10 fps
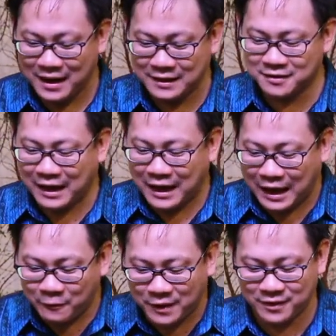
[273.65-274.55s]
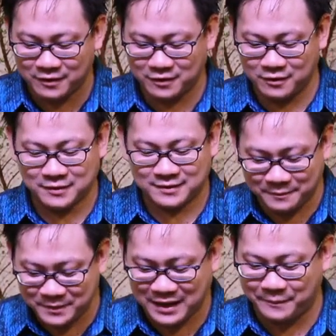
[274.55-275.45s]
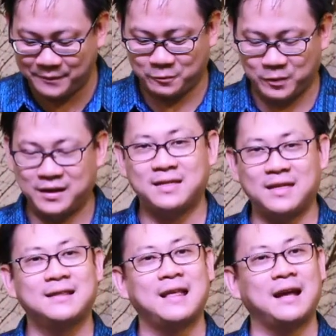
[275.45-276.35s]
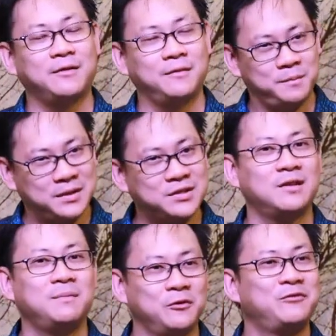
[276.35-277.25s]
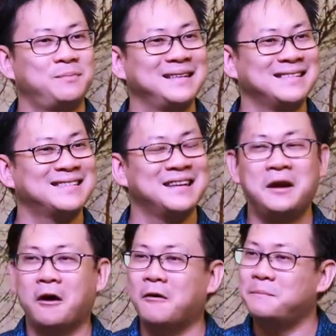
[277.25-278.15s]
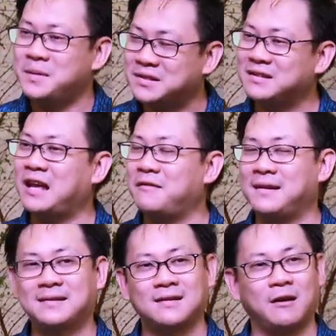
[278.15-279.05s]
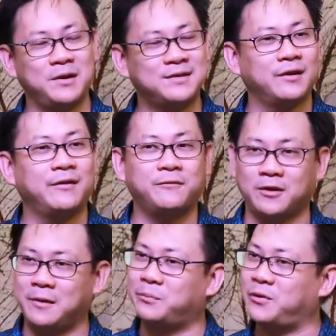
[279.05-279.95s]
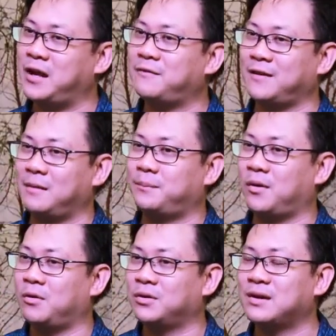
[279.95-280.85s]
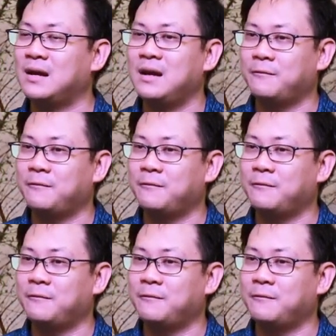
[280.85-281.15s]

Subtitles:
And so I wonder, you know, sometimes we think that mission movements or missionaries are reserved for the brave and the bold,